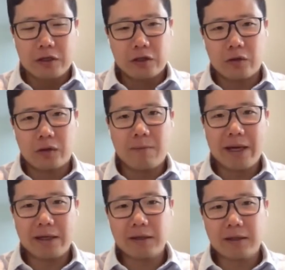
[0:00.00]
So the
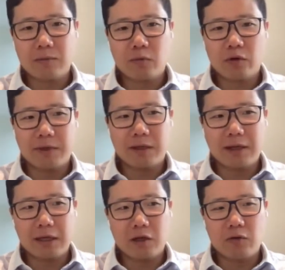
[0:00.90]
mechanism would be
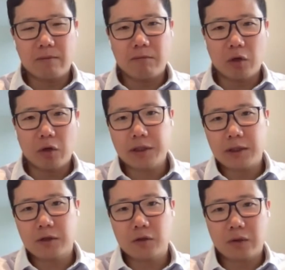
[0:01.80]
that you would merge
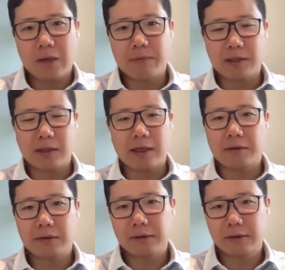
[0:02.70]
these 2 companies
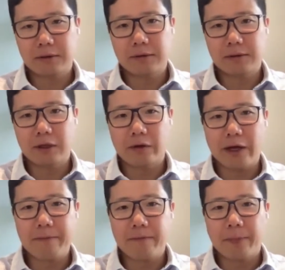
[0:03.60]
together.
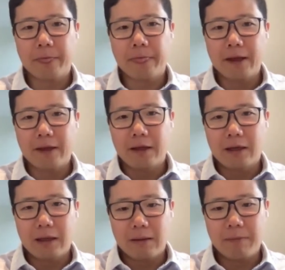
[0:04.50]
Okay.
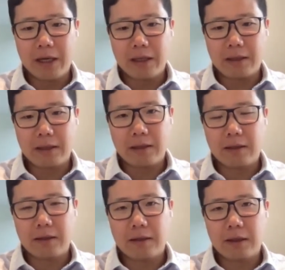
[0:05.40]
But
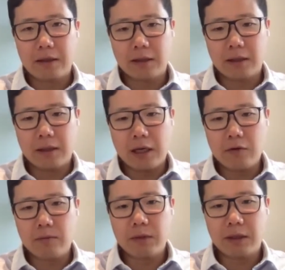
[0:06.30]
the
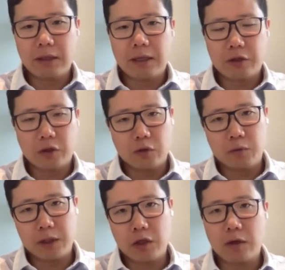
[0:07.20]
$100 million, so you
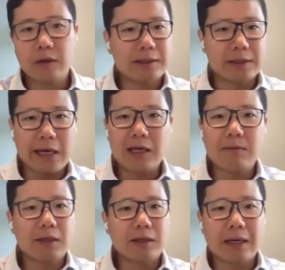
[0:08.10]
return, let's say
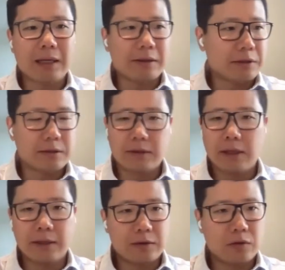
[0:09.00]
$80 million
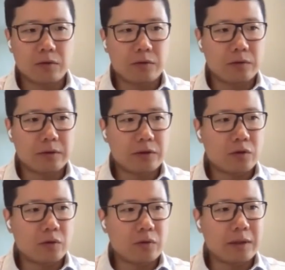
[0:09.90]

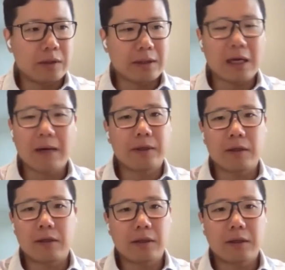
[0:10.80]
to the
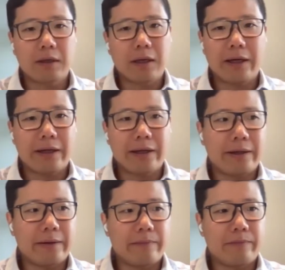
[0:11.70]
company
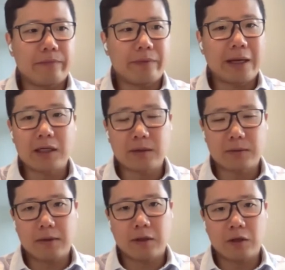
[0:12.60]
that is
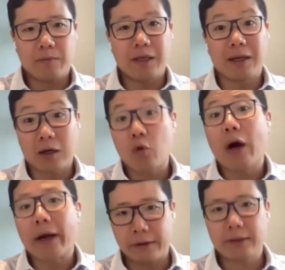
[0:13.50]
being
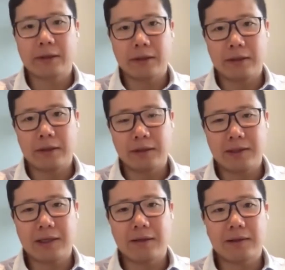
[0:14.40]
acquired in the
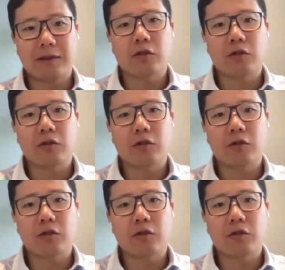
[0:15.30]
sense